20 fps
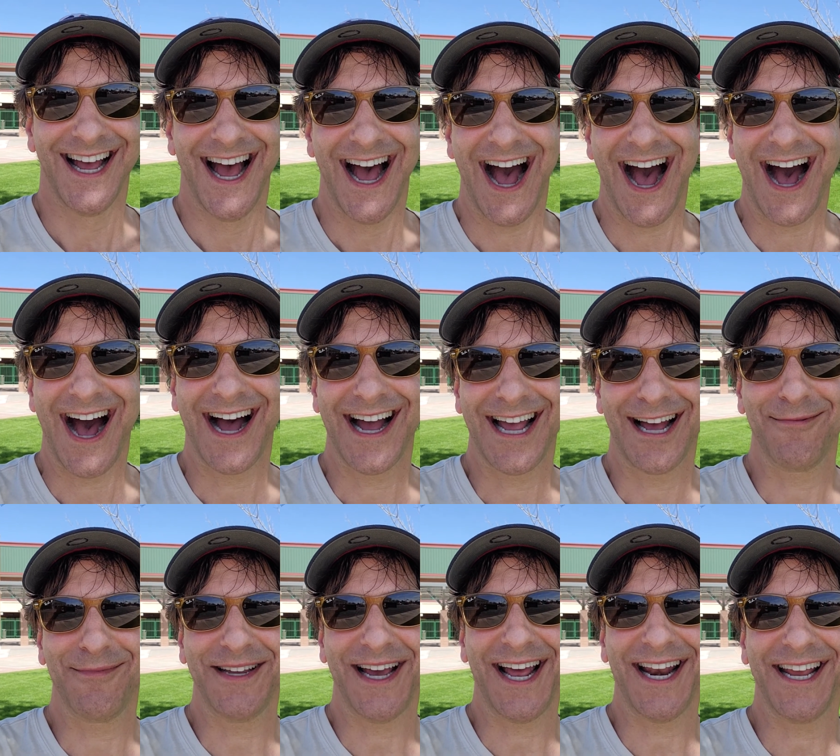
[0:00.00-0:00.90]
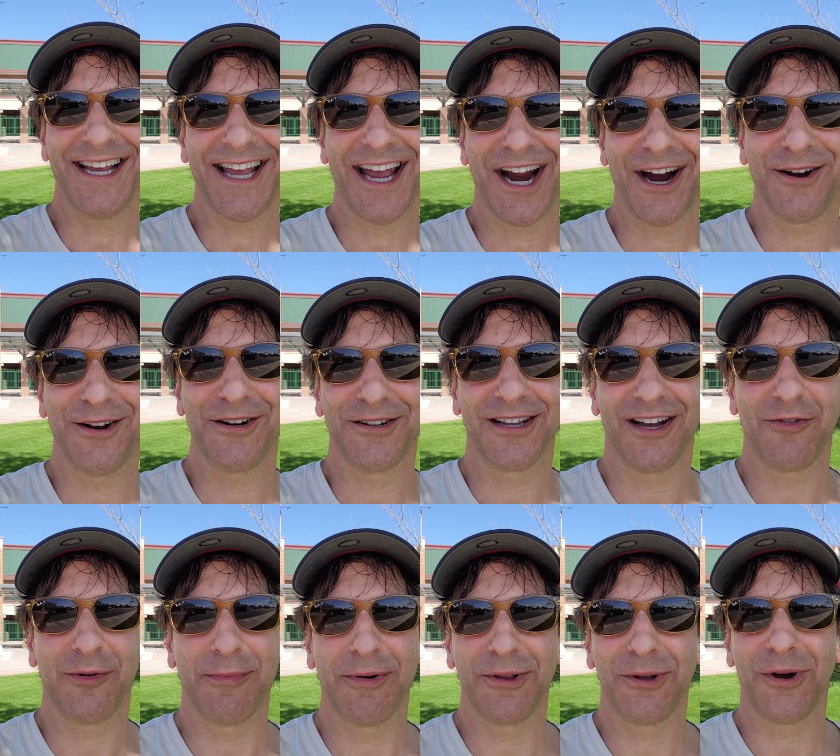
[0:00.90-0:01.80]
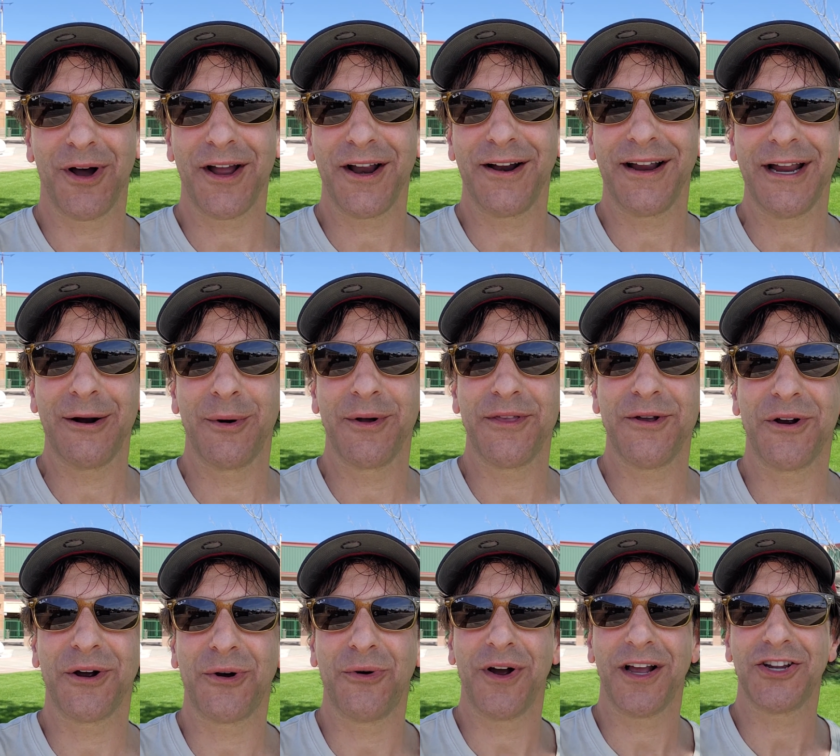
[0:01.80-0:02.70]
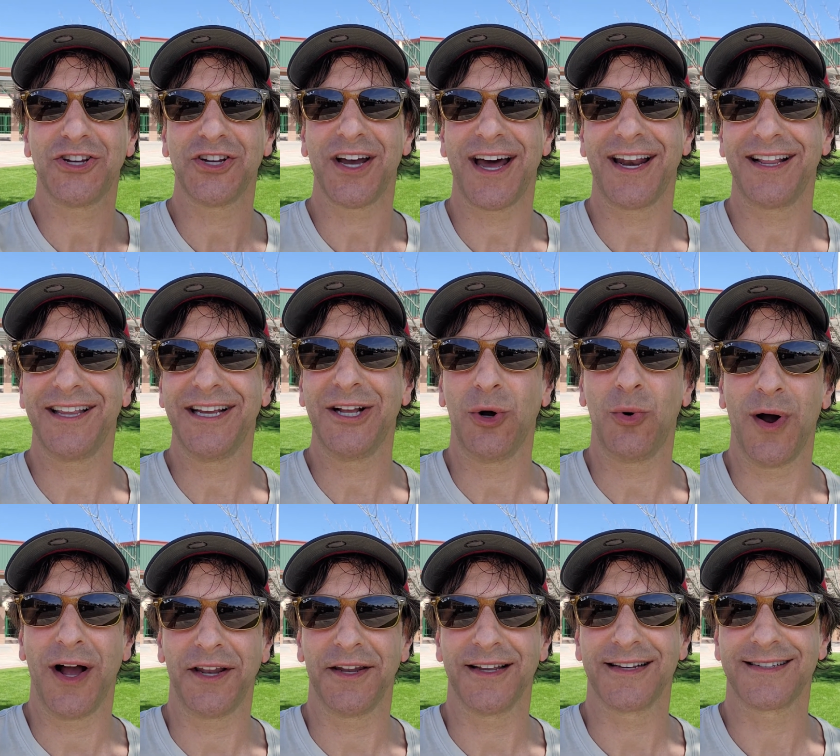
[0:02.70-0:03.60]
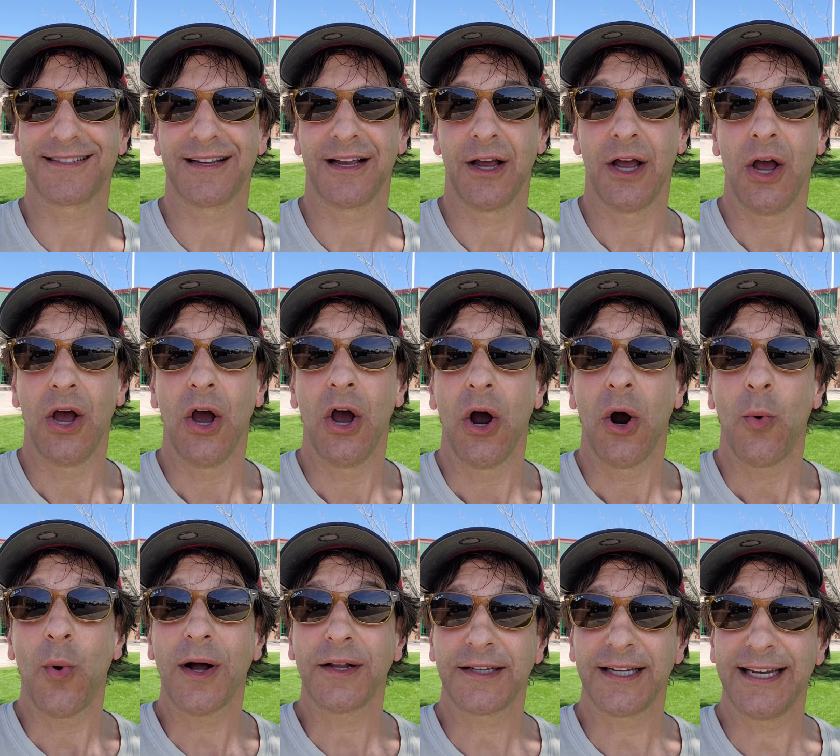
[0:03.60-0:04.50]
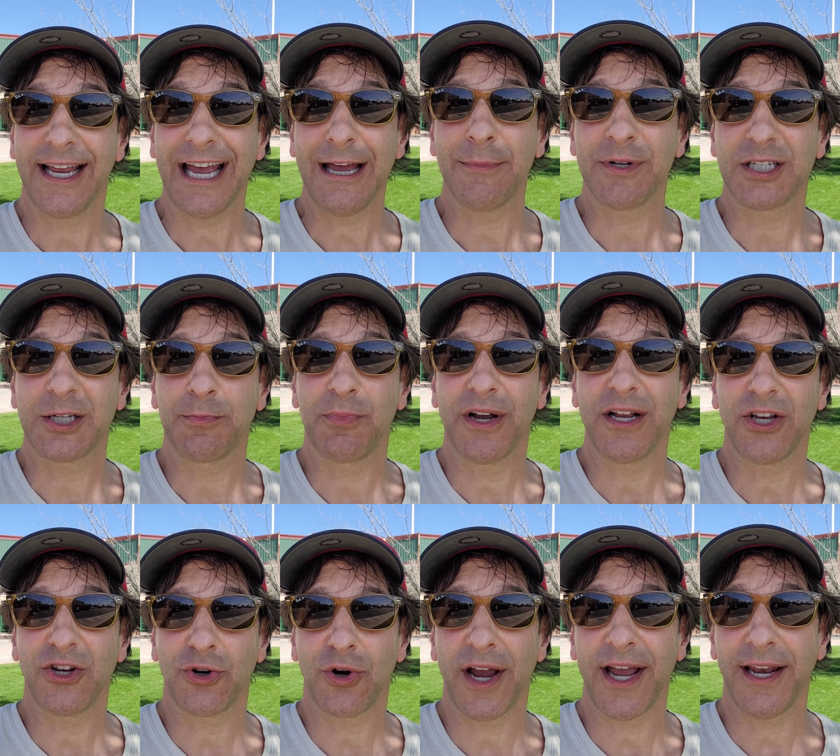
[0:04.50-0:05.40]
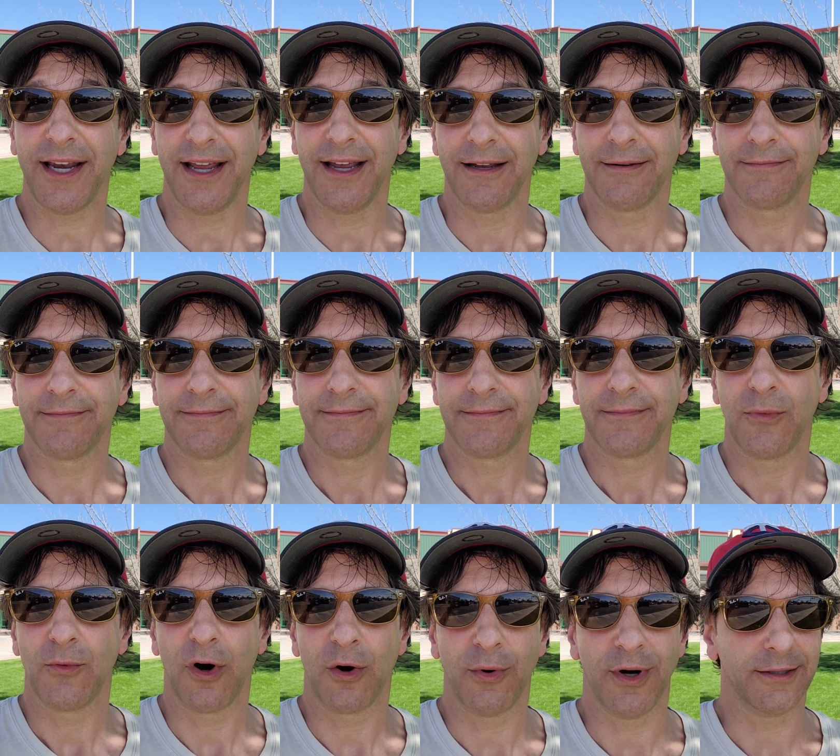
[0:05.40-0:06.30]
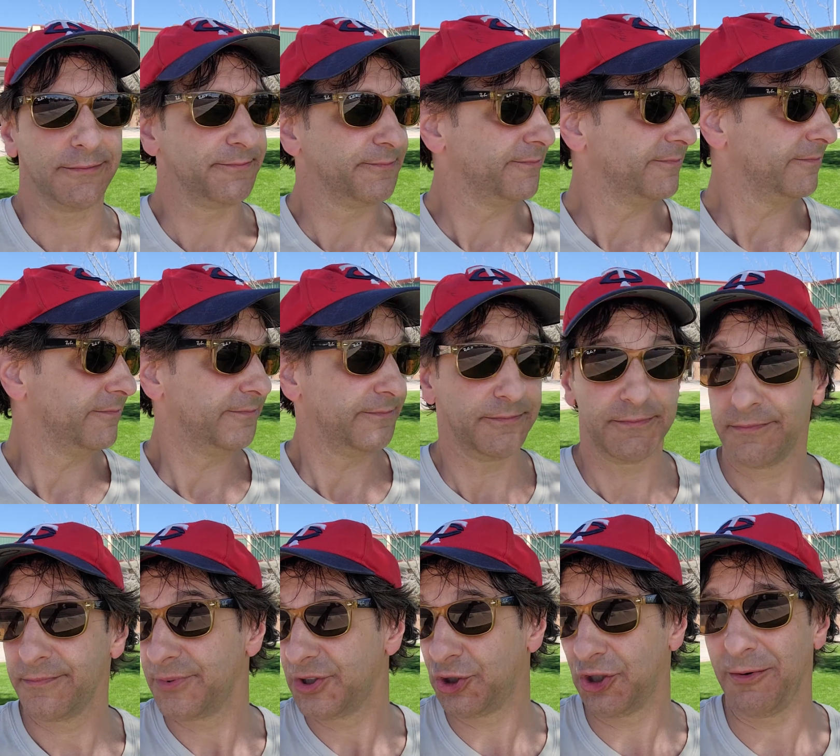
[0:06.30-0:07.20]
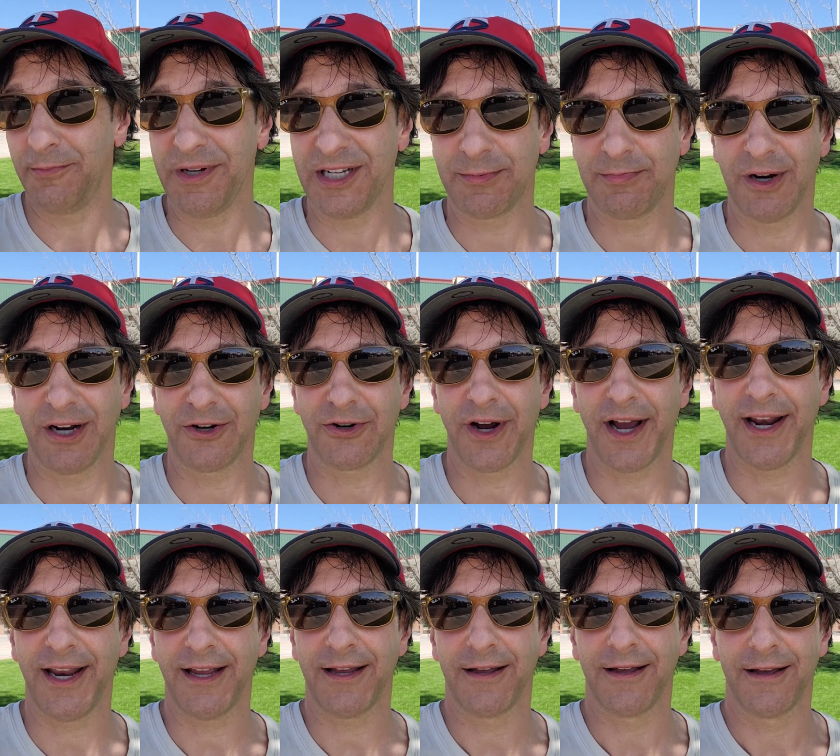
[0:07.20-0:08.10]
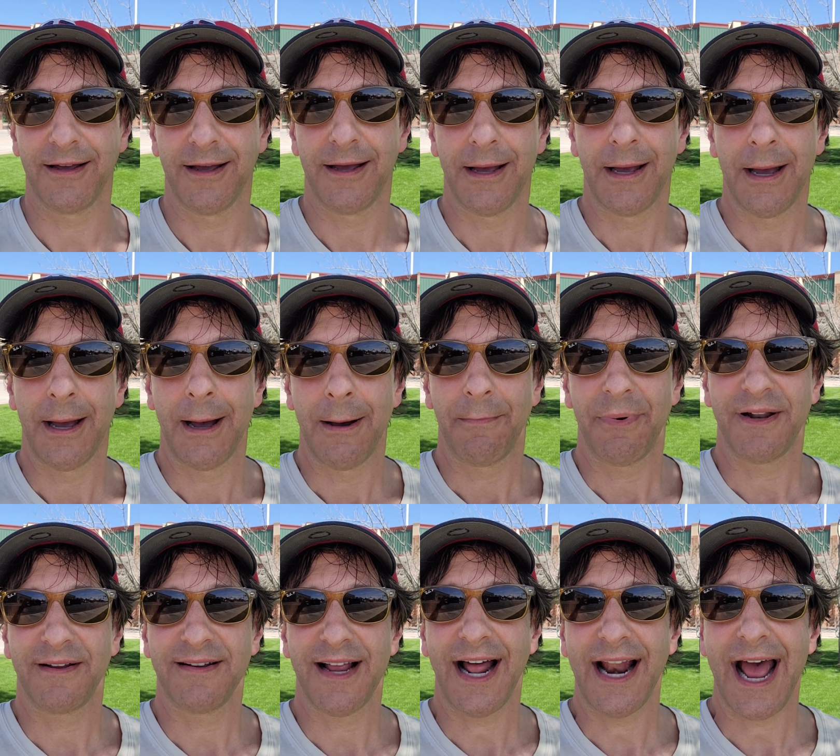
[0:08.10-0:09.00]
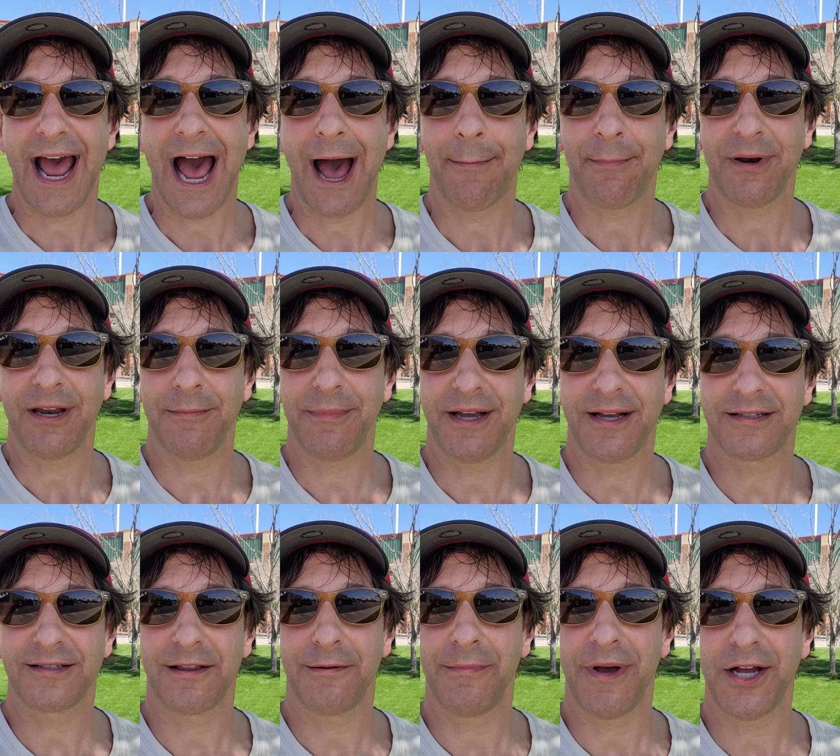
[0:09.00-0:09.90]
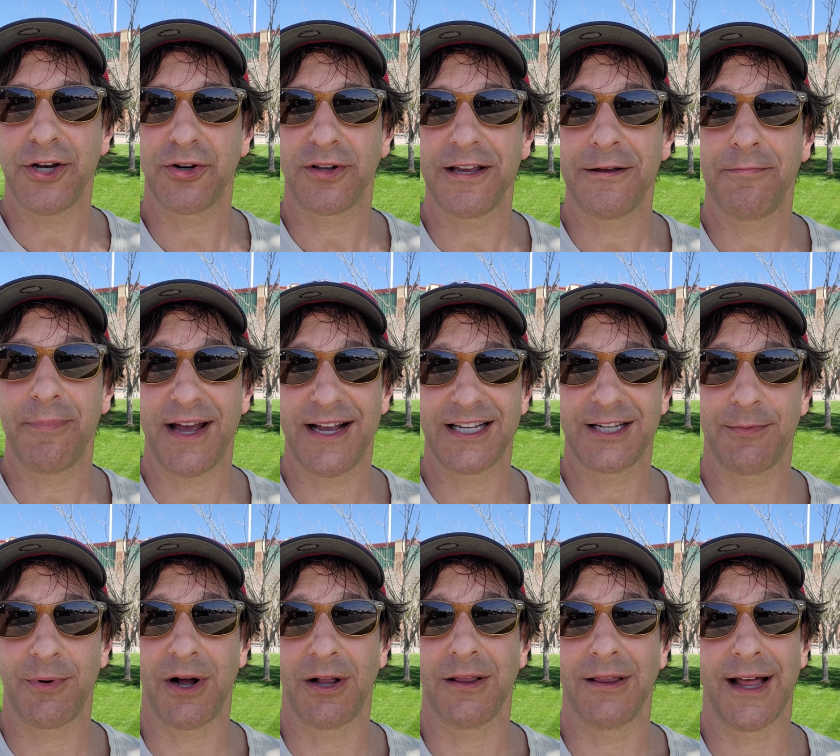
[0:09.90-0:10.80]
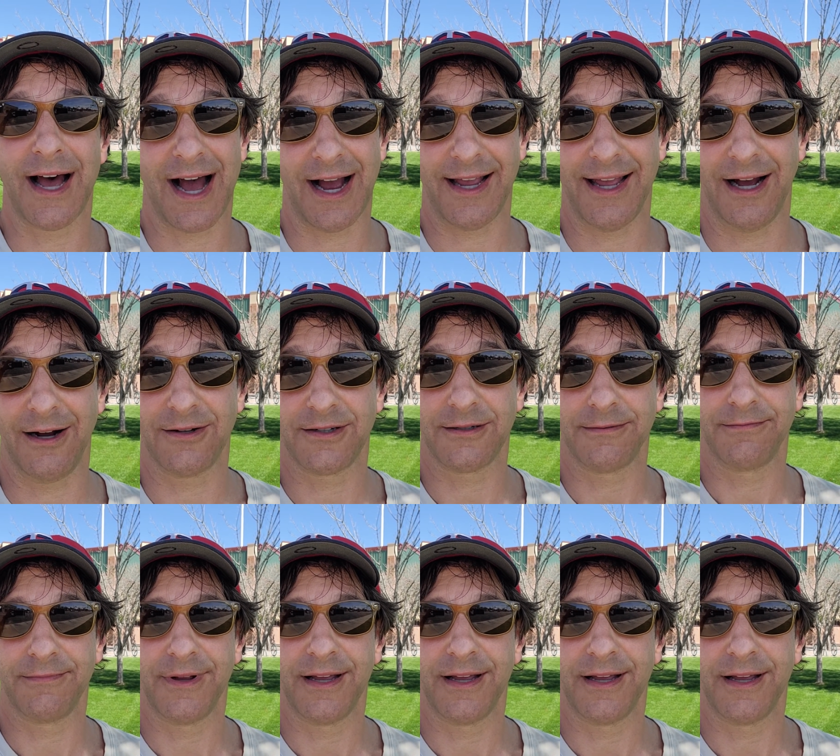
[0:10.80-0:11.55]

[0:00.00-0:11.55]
Hi, I'm Danny Karon, your lovable lawyer, here with your quick shot of legal wellness. Well, today I'm at spring training, or what should be spring training, but it's not happening because of the Major League Baseball lockout.